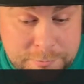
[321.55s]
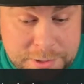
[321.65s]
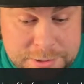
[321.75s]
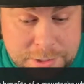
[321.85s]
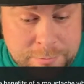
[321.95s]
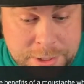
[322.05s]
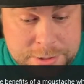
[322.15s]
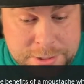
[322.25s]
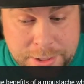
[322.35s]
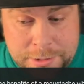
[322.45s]
some may
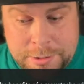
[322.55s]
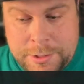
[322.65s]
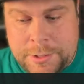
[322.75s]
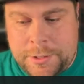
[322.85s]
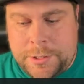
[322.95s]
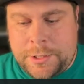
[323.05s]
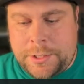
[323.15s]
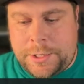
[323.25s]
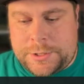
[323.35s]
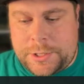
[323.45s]
say
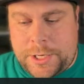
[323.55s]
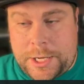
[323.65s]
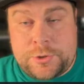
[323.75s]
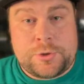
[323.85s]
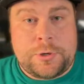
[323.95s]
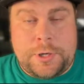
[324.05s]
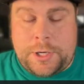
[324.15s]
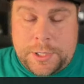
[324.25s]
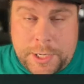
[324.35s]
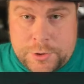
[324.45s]
it's a
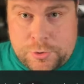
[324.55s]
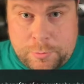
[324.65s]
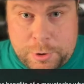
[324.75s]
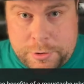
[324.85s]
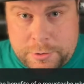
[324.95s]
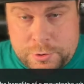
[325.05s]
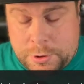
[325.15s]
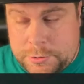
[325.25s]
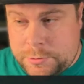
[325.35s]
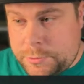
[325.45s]
natural birth
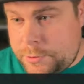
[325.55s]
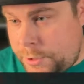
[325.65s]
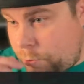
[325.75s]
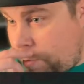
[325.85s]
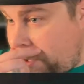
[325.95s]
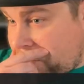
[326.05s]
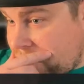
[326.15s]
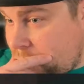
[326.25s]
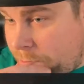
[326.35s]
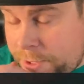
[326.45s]
control. It
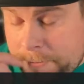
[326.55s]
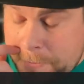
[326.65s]
repels women.